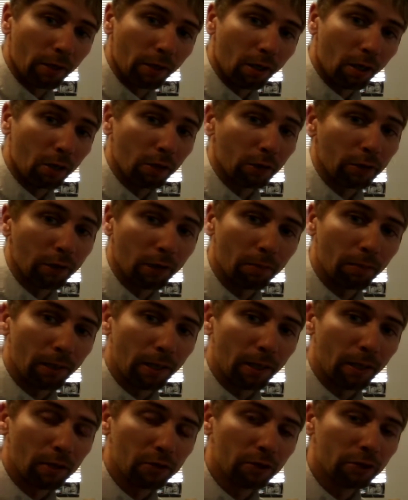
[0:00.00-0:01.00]
on-the-ground
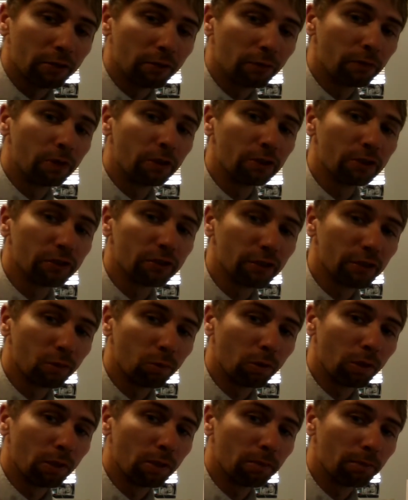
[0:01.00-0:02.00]
biologist versus
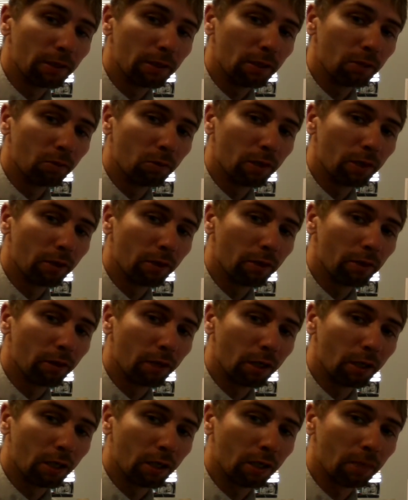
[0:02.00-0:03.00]
will it be with
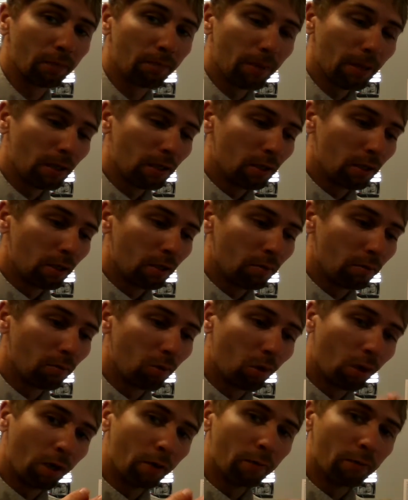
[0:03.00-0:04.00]

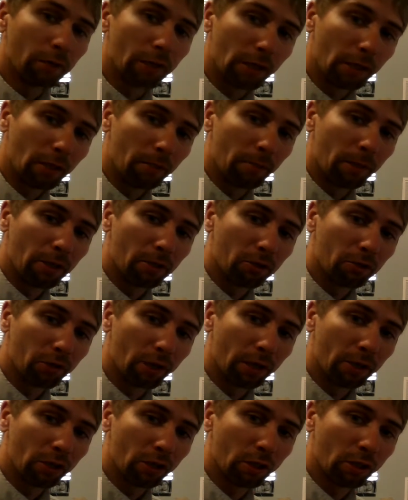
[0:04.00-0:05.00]
more of the
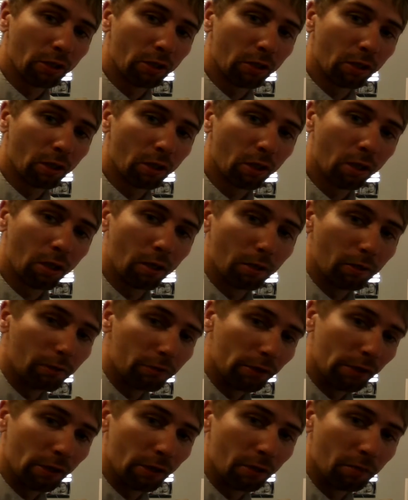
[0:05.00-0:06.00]
administration of
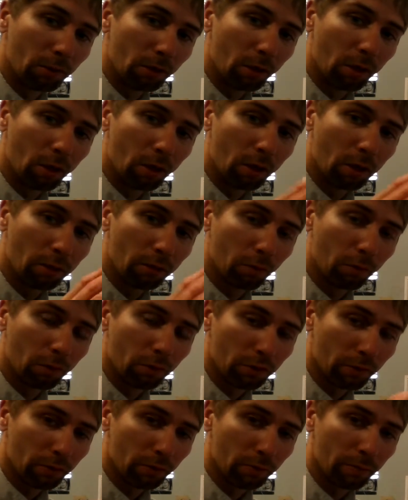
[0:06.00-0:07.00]
DWR, Forest
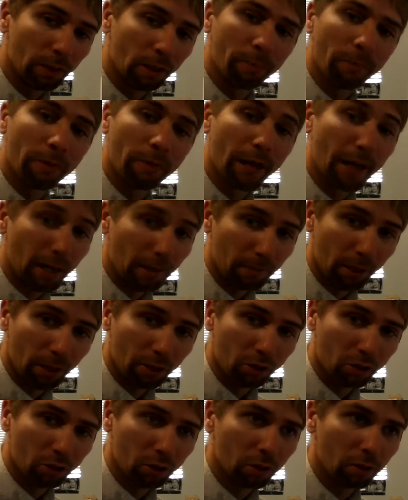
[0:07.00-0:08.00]
Service, and BLM, that I'm not
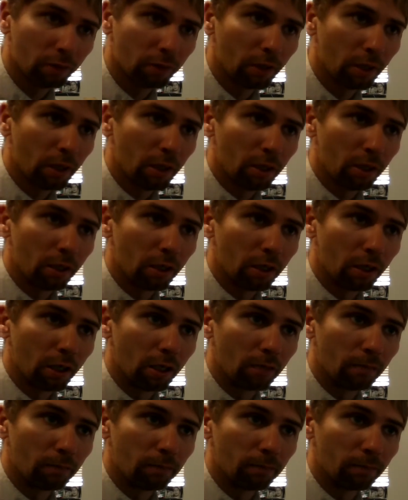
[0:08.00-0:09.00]
sure of,
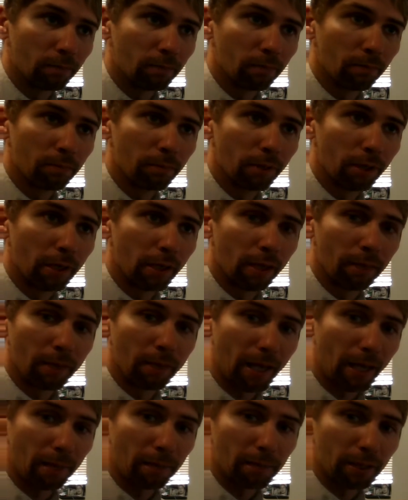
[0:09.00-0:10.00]
but I'm
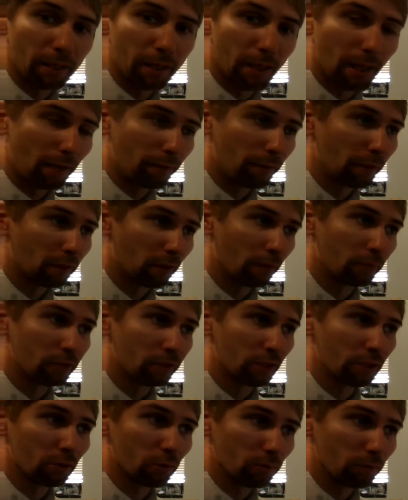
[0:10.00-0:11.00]
happy to have that
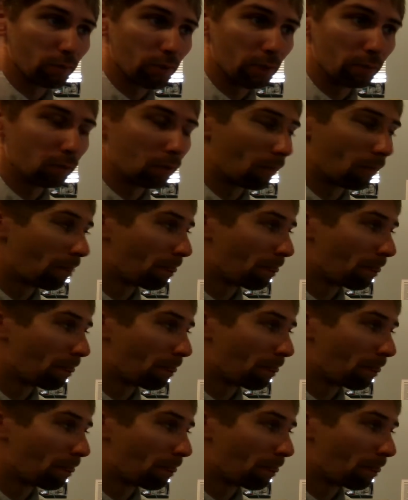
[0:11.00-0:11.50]
conversation with people.